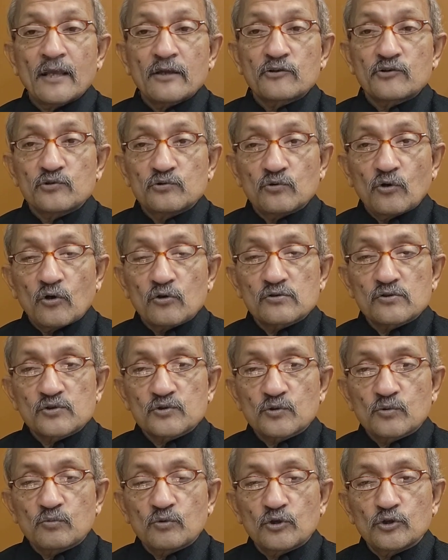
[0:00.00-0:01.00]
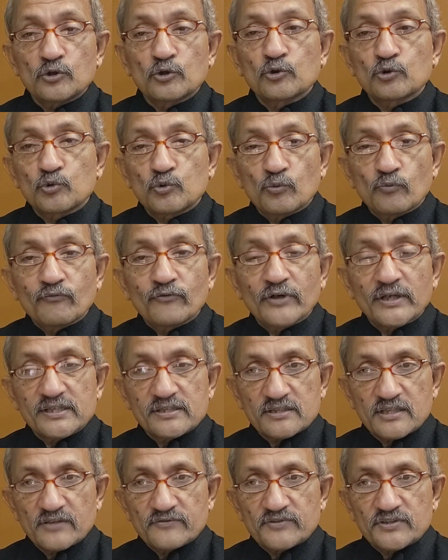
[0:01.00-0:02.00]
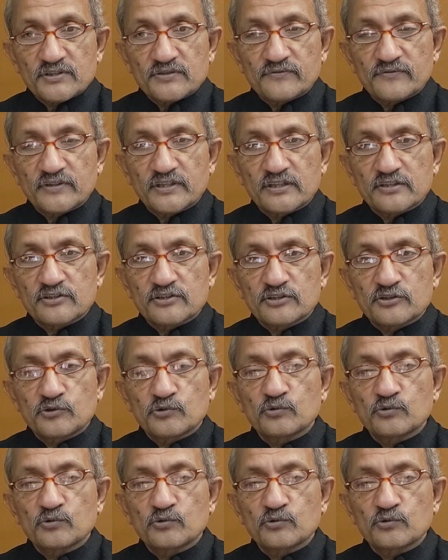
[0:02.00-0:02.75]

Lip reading: You also want group-wise diversification.